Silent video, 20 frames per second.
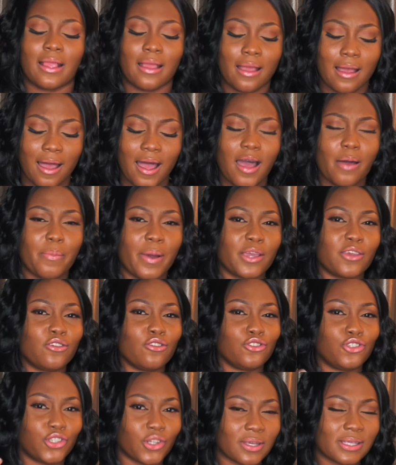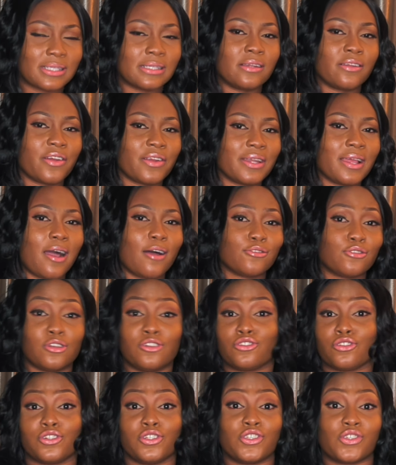How about you just learn how to
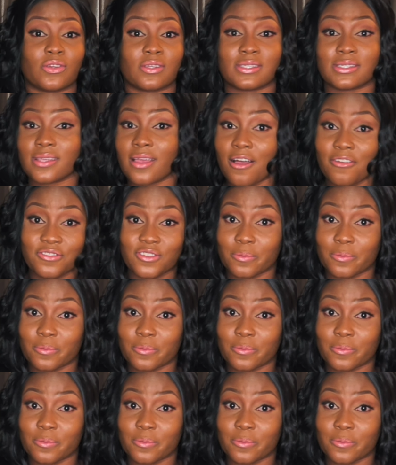introduce yourself